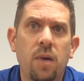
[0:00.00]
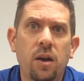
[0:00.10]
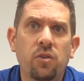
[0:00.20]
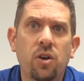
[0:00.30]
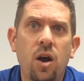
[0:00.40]

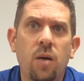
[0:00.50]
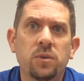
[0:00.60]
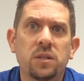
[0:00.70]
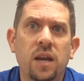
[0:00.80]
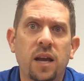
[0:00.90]

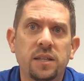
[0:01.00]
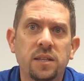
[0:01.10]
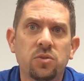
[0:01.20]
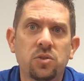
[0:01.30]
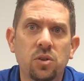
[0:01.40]
Microcom was the
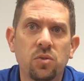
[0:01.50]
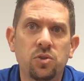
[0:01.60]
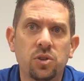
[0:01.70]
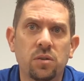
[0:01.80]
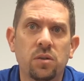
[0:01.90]
ideal
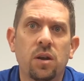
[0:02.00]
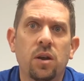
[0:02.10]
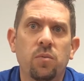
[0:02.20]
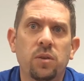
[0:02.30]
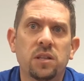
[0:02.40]
solution
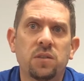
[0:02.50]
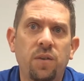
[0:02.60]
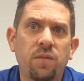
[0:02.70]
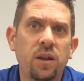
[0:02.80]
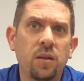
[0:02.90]
with
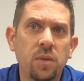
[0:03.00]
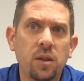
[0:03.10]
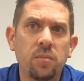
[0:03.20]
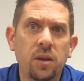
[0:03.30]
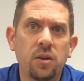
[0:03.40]
its
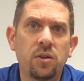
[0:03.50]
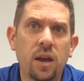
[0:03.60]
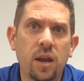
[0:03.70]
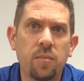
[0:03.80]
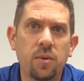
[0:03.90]
15mm
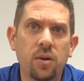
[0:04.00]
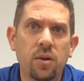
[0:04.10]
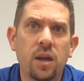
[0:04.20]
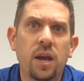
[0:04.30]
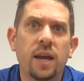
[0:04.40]

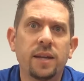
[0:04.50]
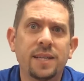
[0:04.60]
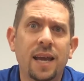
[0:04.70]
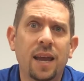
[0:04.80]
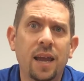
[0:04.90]
diameter
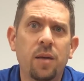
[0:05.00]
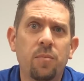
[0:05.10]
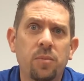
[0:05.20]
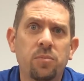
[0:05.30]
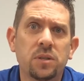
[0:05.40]
and 10
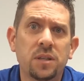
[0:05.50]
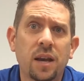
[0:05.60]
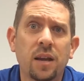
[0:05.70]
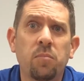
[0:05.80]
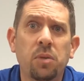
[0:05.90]
gigabit per
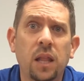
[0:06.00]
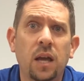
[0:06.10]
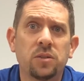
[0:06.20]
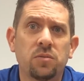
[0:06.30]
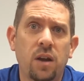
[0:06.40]
second
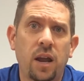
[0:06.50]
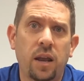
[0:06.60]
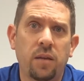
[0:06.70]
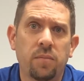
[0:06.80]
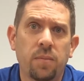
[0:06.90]
plus
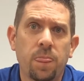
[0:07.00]
rating.